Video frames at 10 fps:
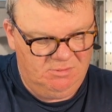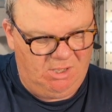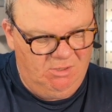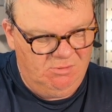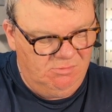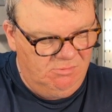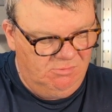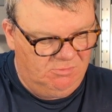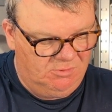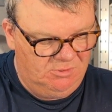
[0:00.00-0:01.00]

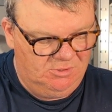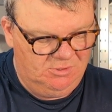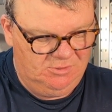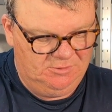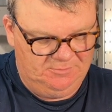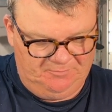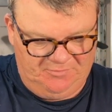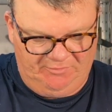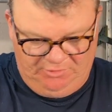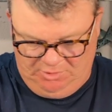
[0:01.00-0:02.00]
Oh.
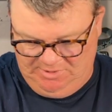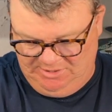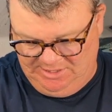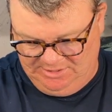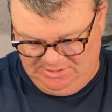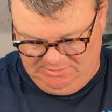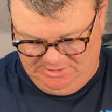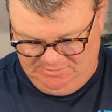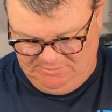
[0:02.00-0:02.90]
Forgot about that, didn't I?